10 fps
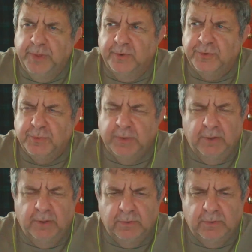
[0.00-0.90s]

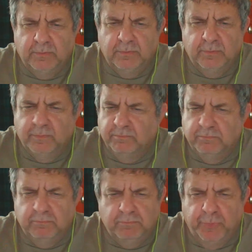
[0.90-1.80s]
There's
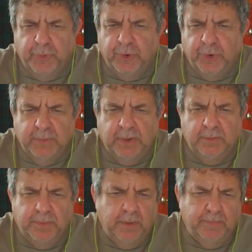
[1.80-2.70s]

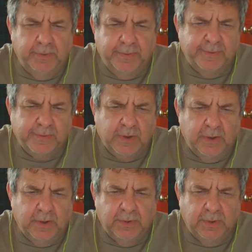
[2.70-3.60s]
330 million people in
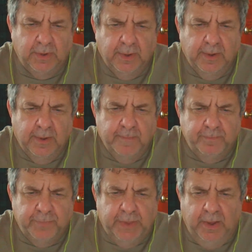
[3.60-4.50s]
this country,
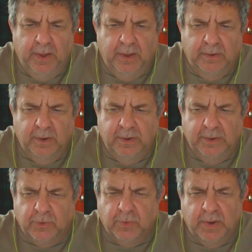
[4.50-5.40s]
and
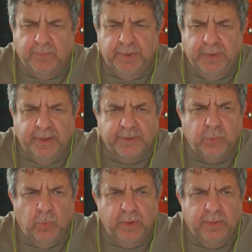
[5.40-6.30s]
incredibly,
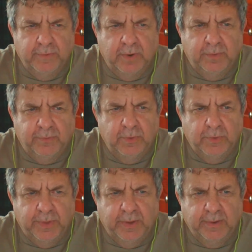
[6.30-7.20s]
that's one of the very
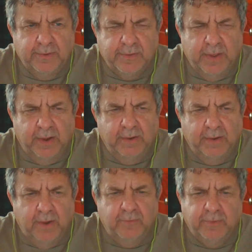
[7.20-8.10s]
few things
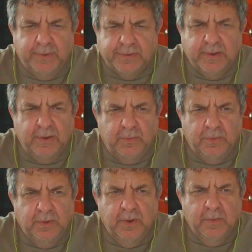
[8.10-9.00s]
that every
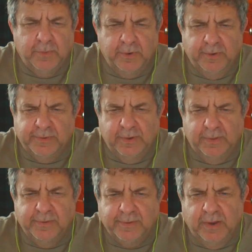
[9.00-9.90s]
single person
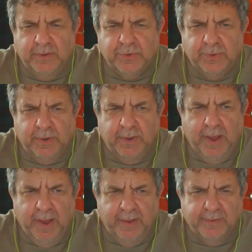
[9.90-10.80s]
in this country
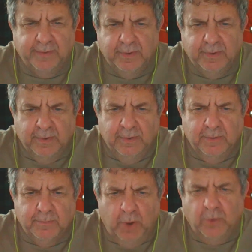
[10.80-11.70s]
has:
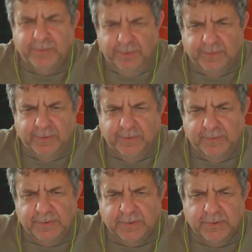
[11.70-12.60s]
postal
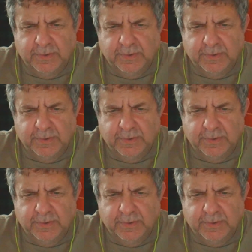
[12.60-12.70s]
service.